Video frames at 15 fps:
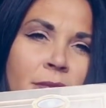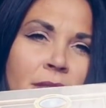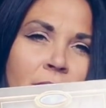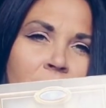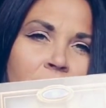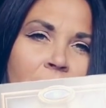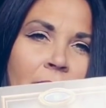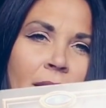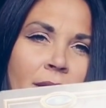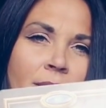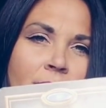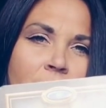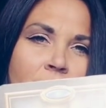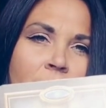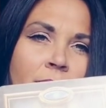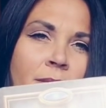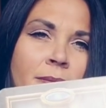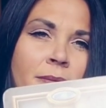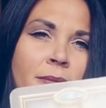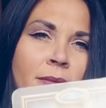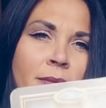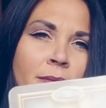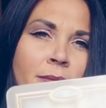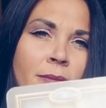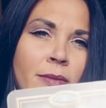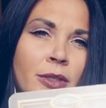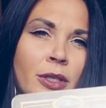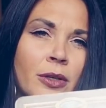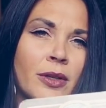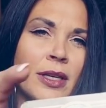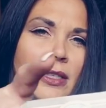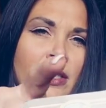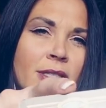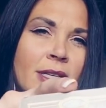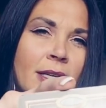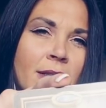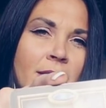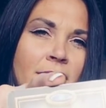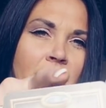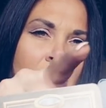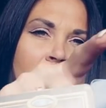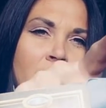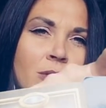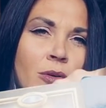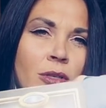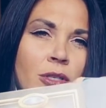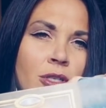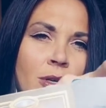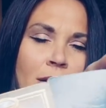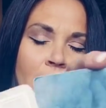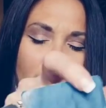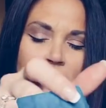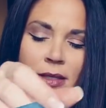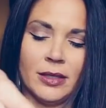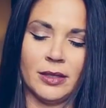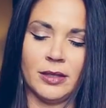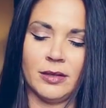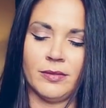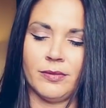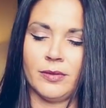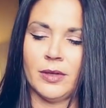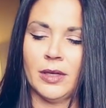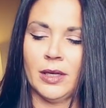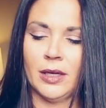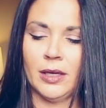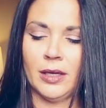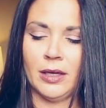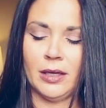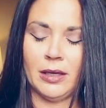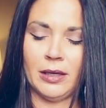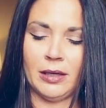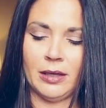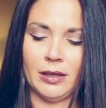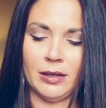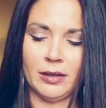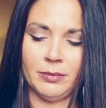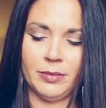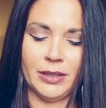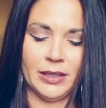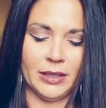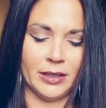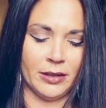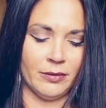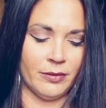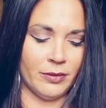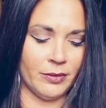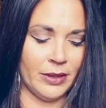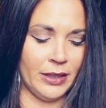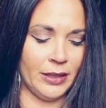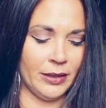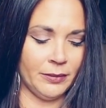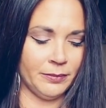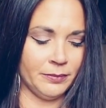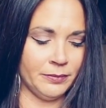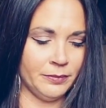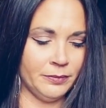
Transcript: in the past. You know, they just got the Ten of Swords. You had it in the uh, beginning of the reading.